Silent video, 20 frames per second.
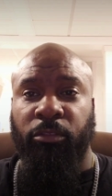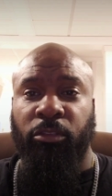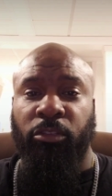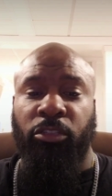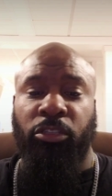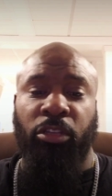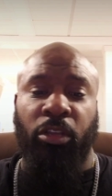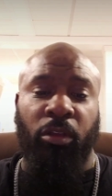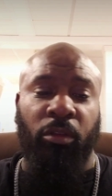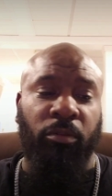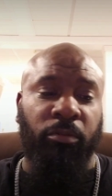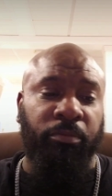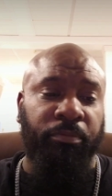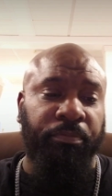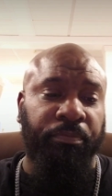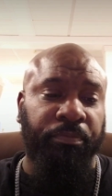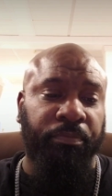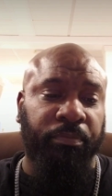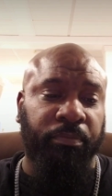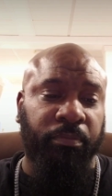So
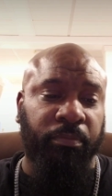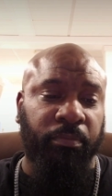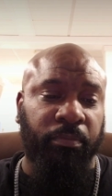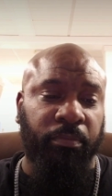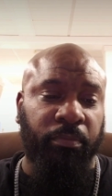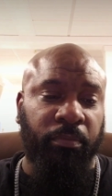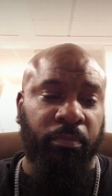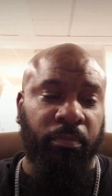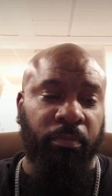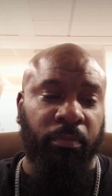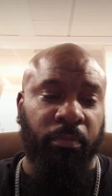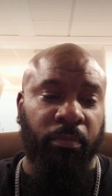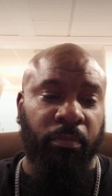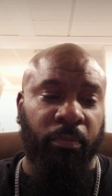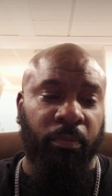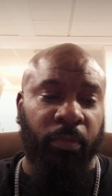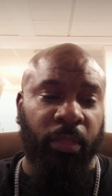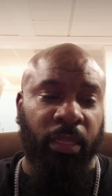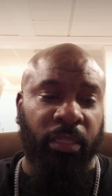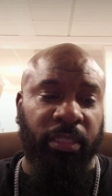
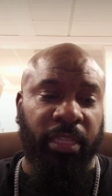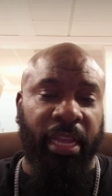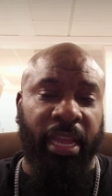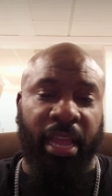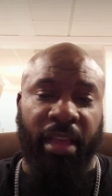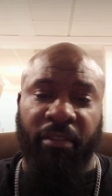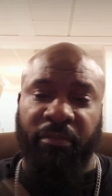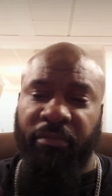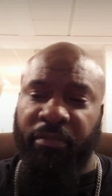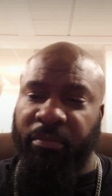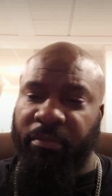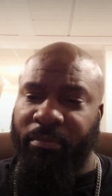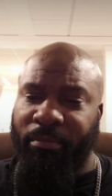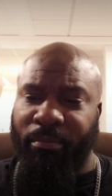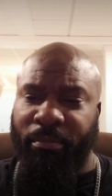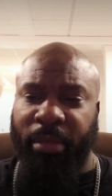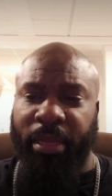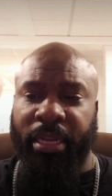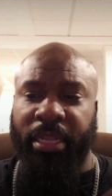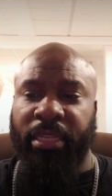they have
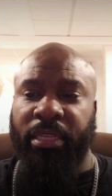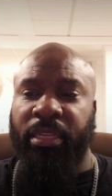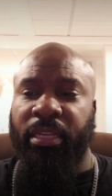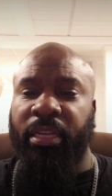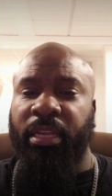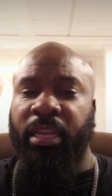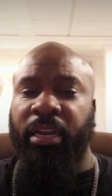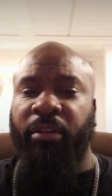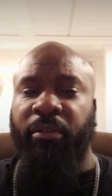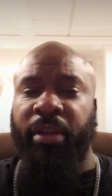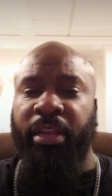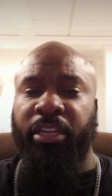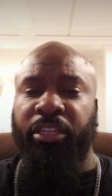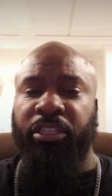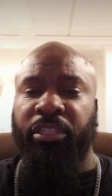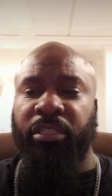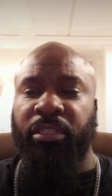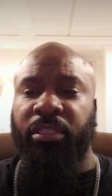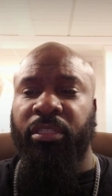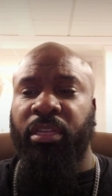many
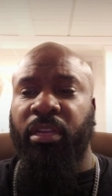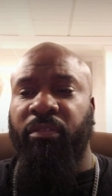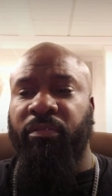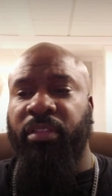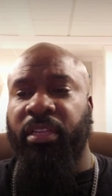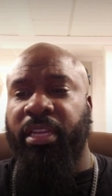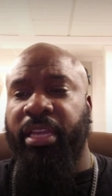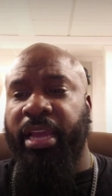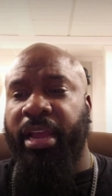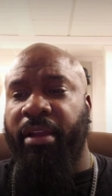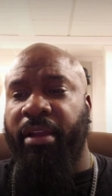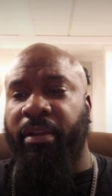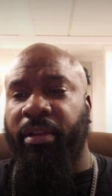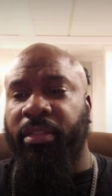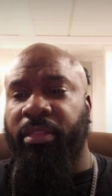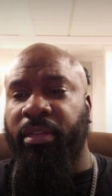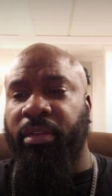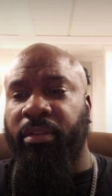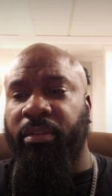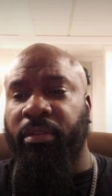iterations of the
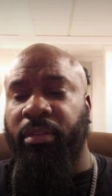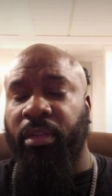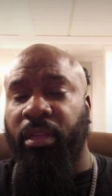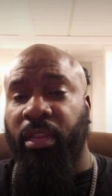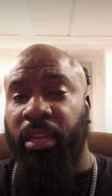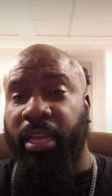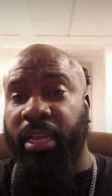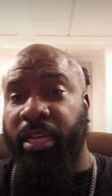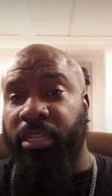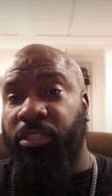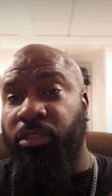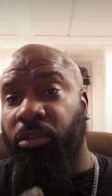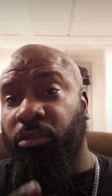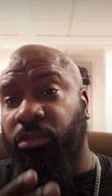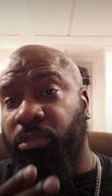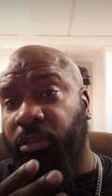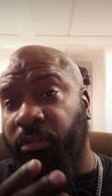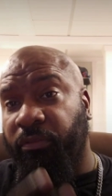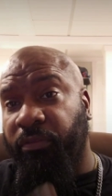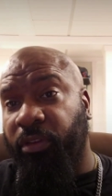character. Like I
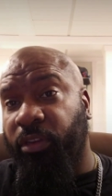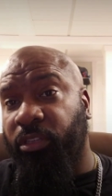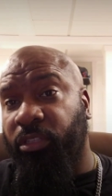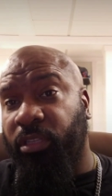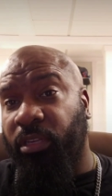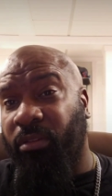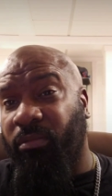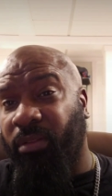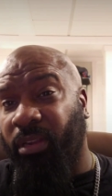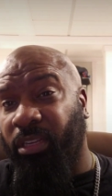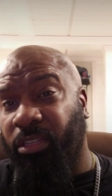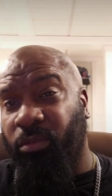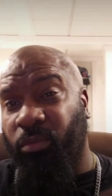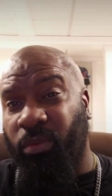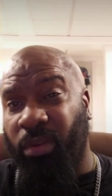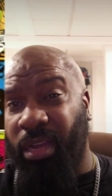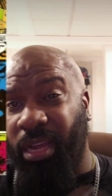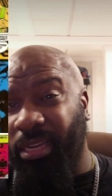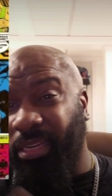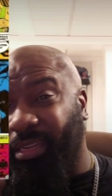told you, the first iteration
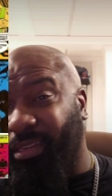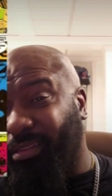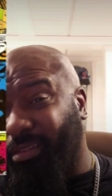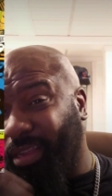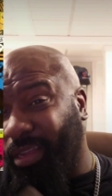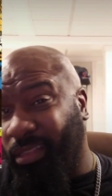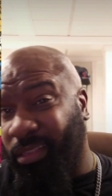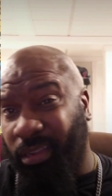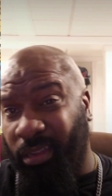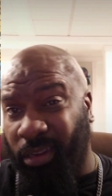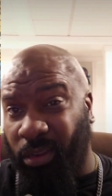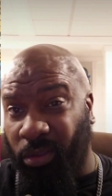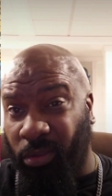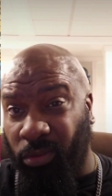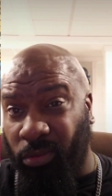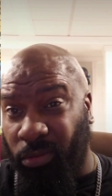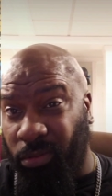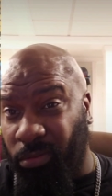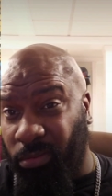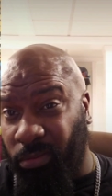where I didn't like the
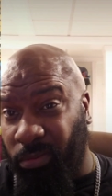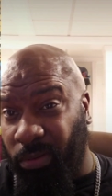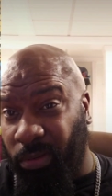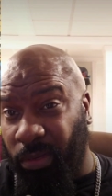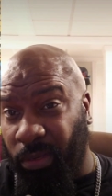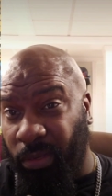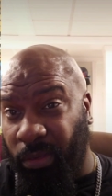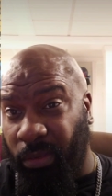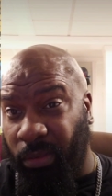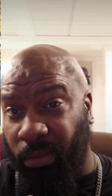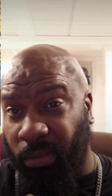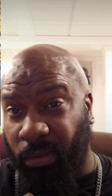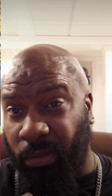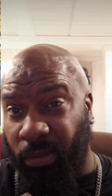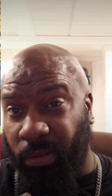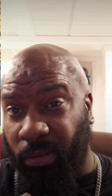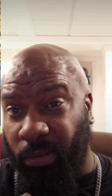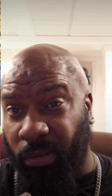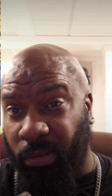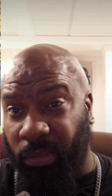clothes.
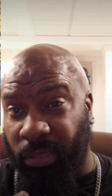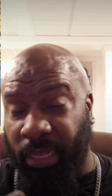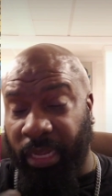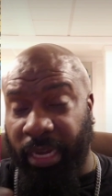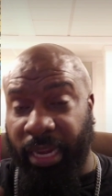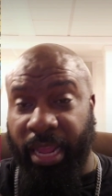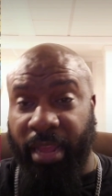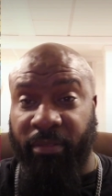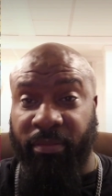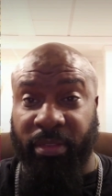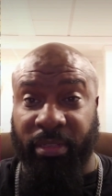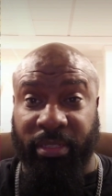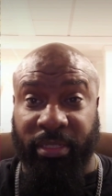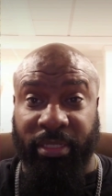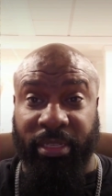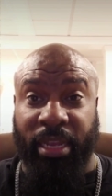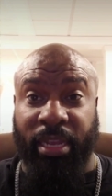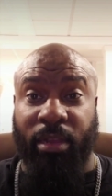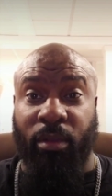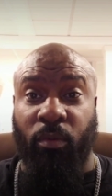Then they have the
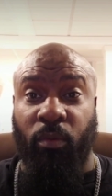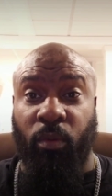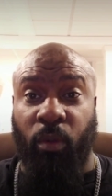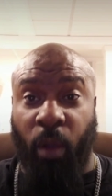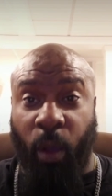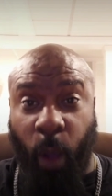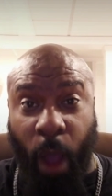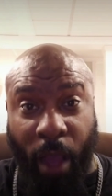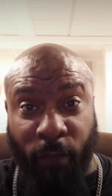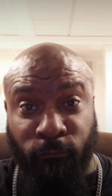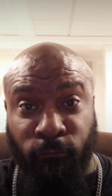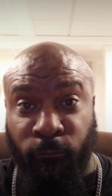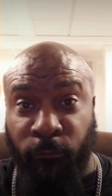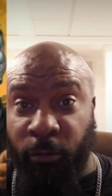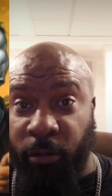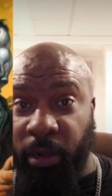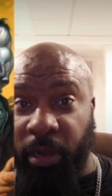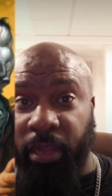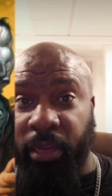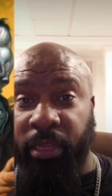second one. I
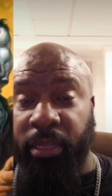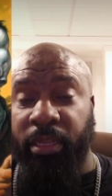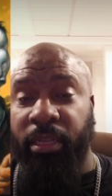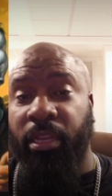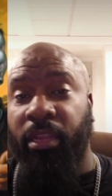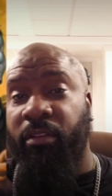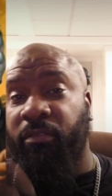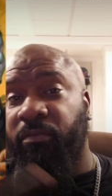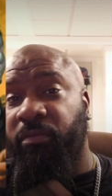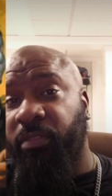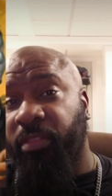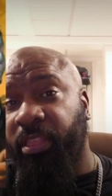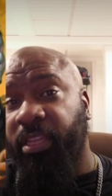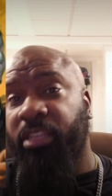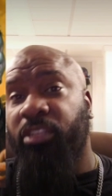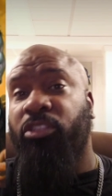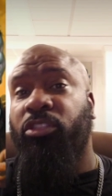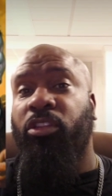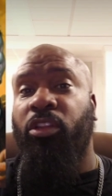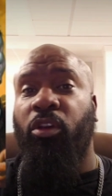really love
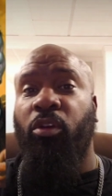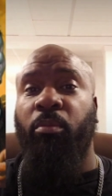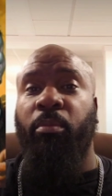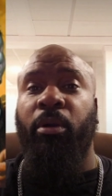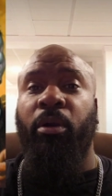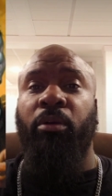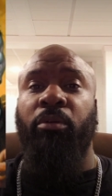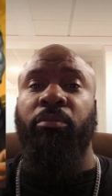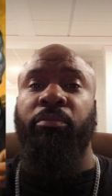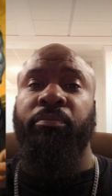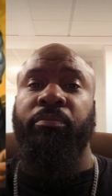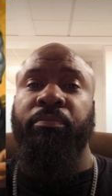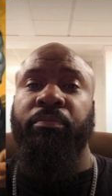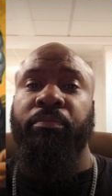this Lobo.